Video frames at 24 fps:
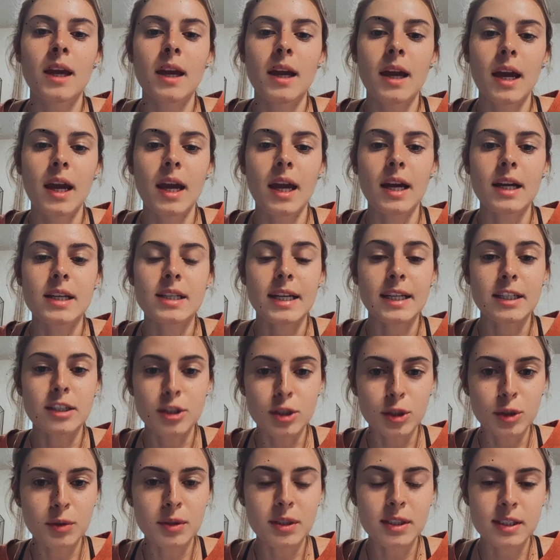And I
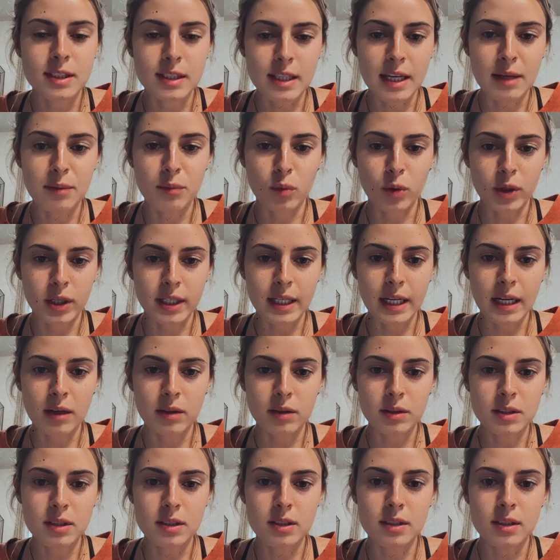do the same
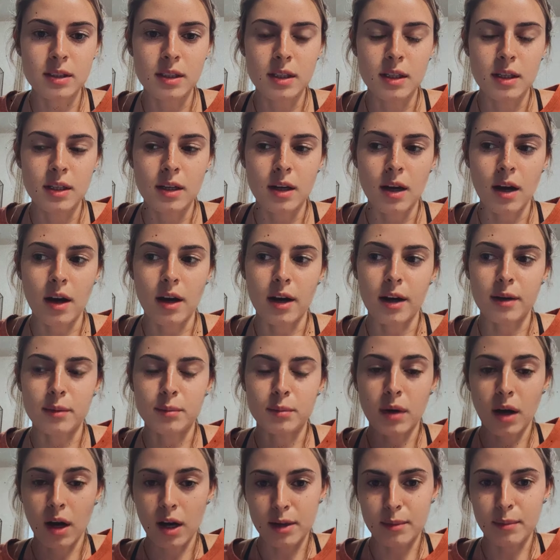workouts
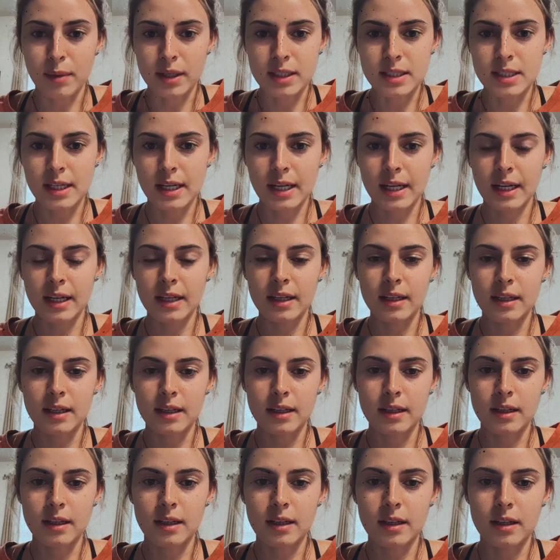on Monday
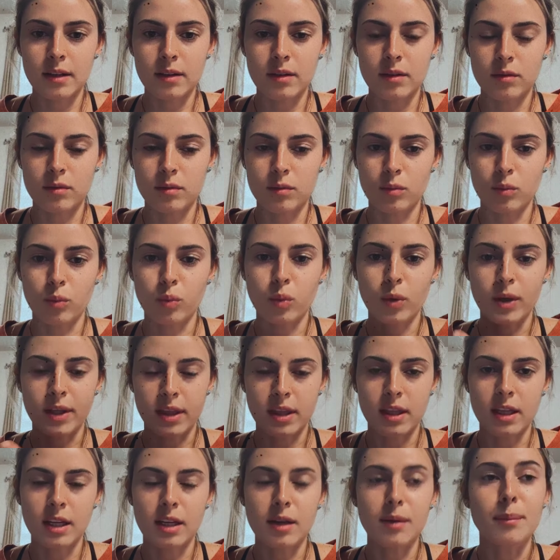
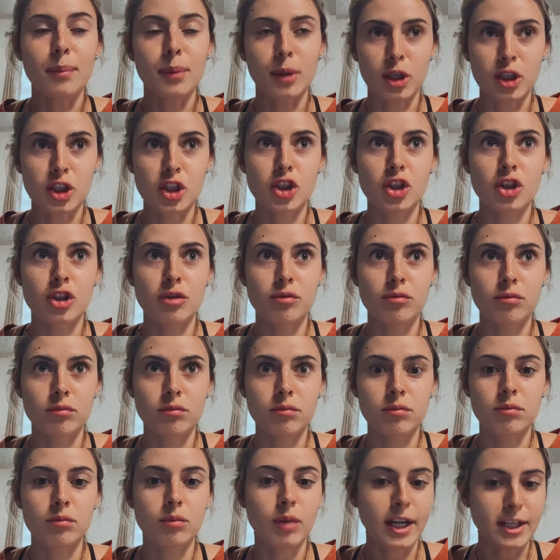within push.
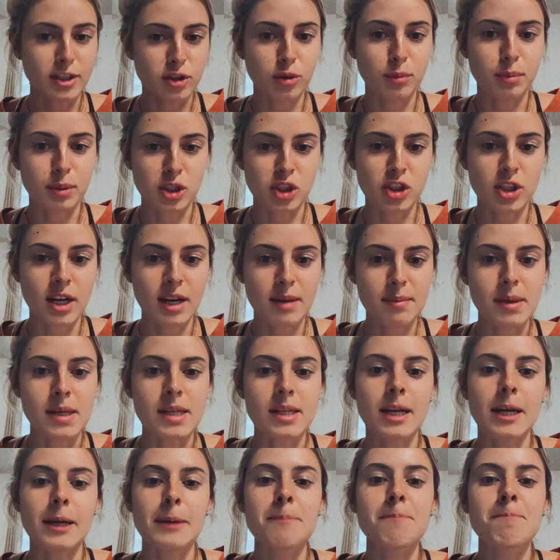I do push day on
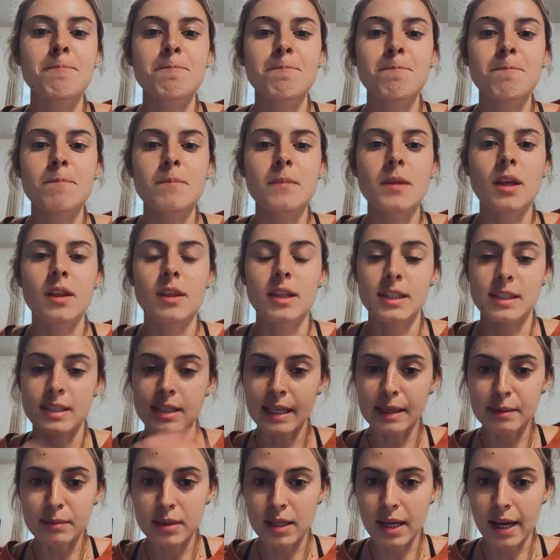Monday. The
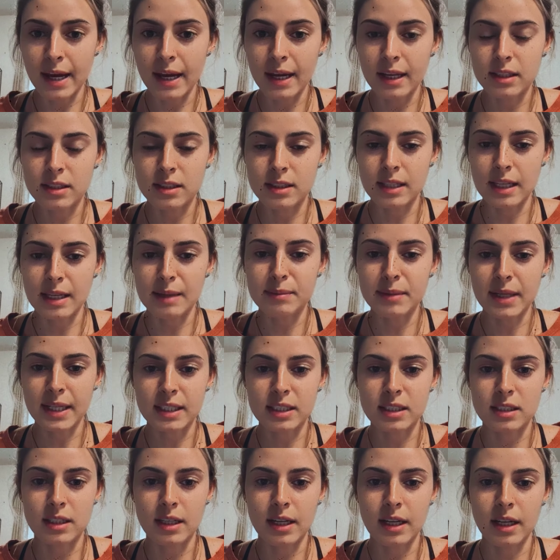same day, same
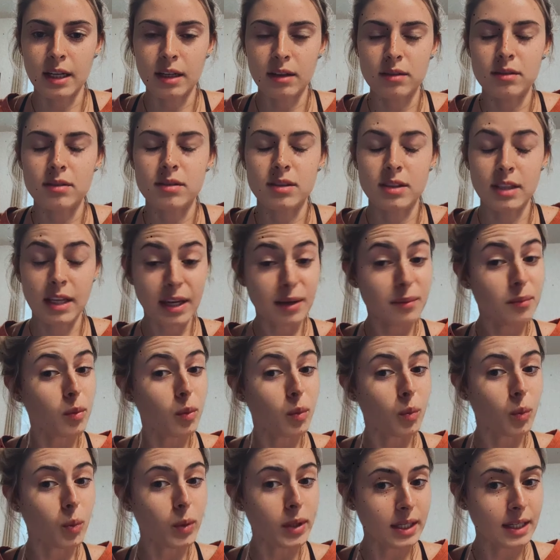next day,
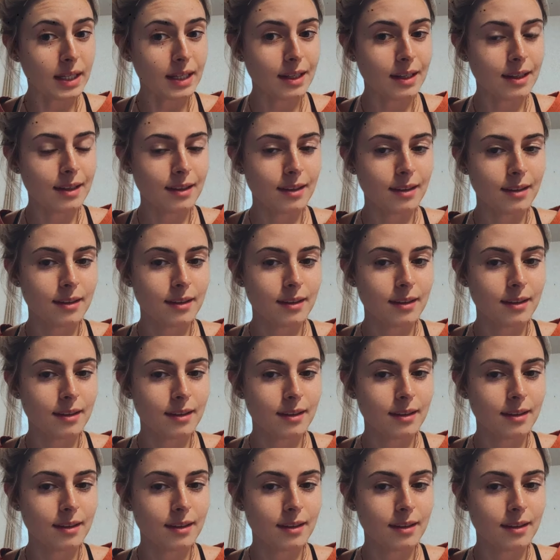same week.